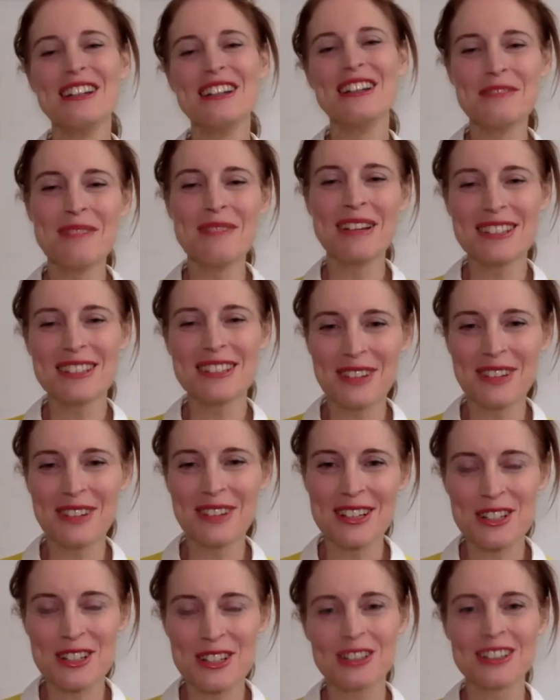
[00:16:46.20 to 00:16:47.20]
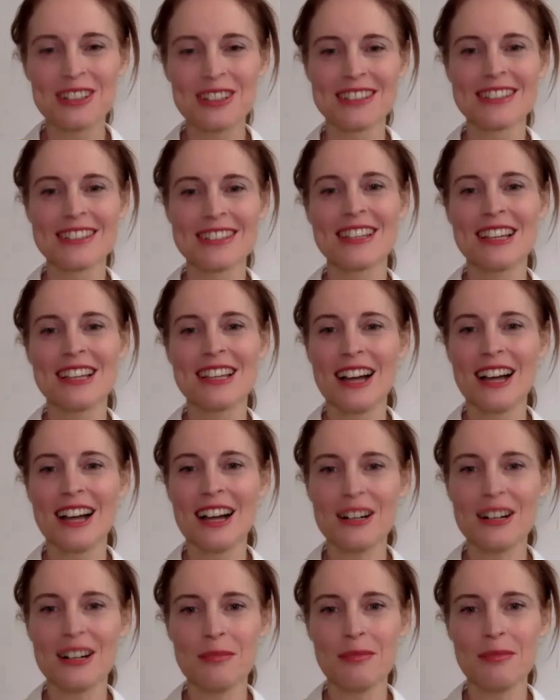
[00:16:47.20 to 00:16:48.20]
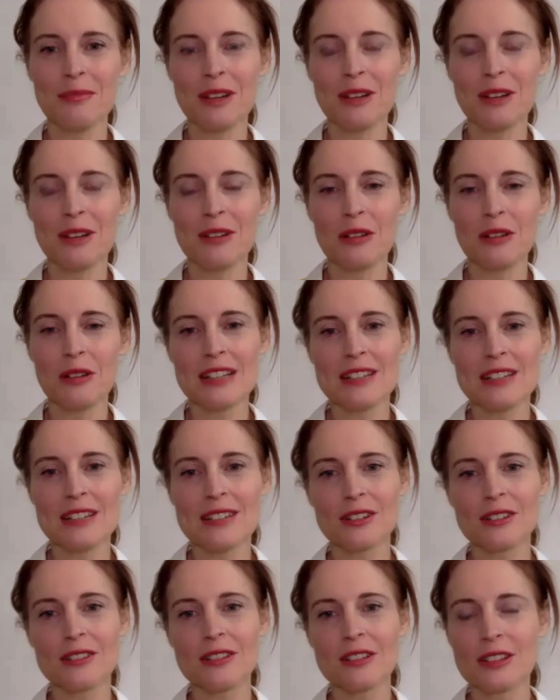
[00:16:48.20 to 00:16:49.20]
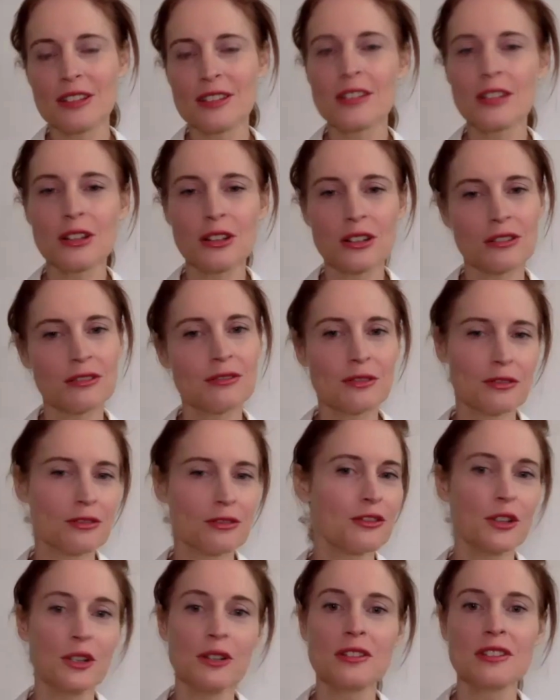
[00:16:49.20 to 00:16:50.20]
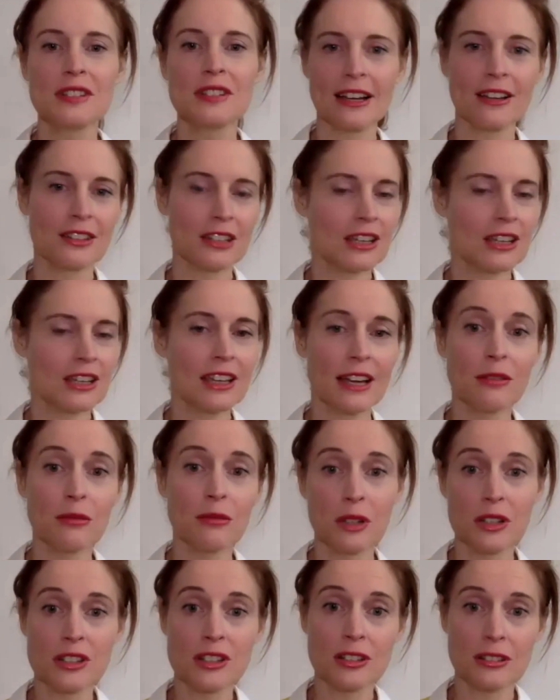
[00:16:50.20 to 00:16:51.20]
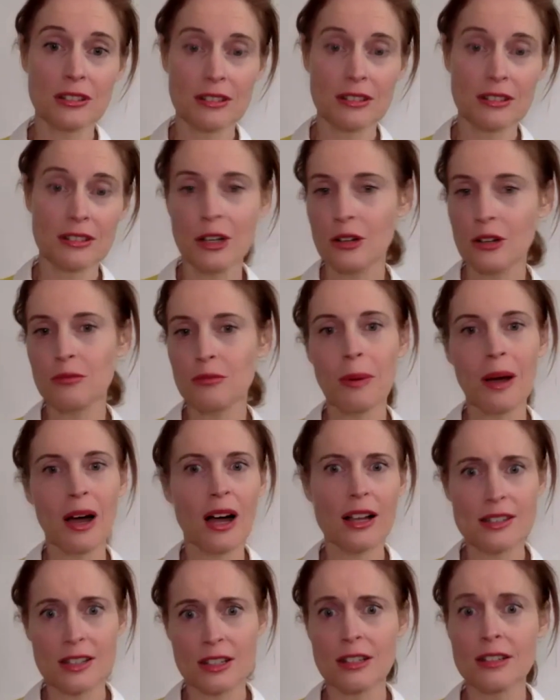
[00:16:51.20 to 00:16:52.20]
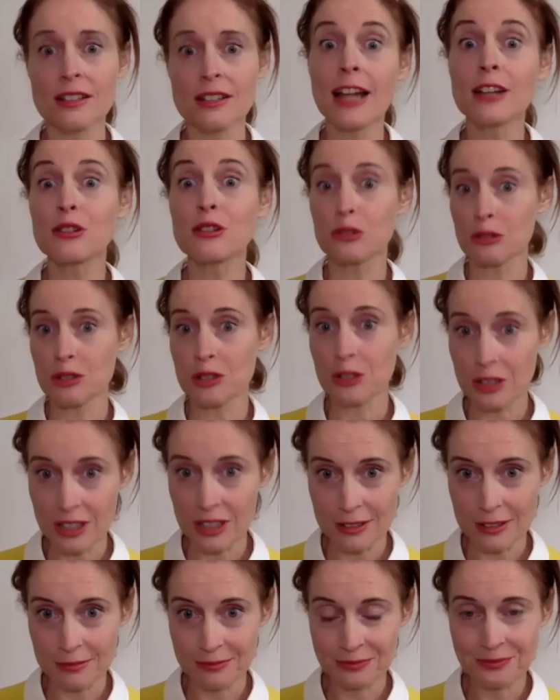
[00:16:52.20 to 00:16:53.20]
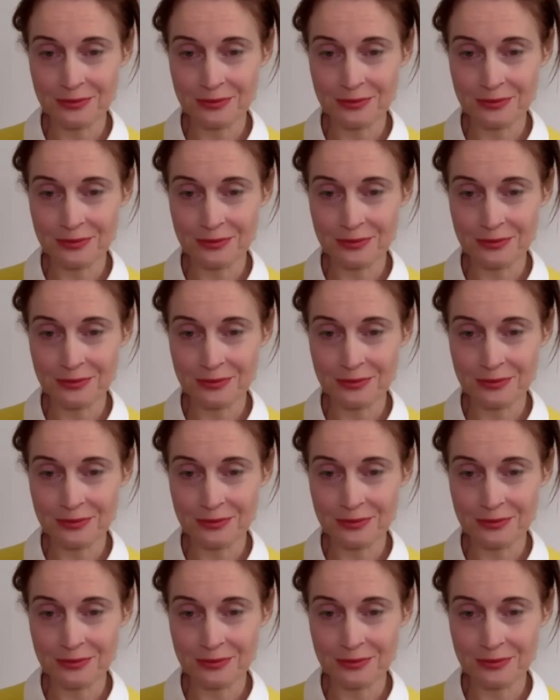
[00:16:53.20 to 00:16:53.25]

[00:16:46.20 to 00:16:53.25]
You mentioned about sugars. So there's a lot of foods now that you can get which, bars that are natural sugar.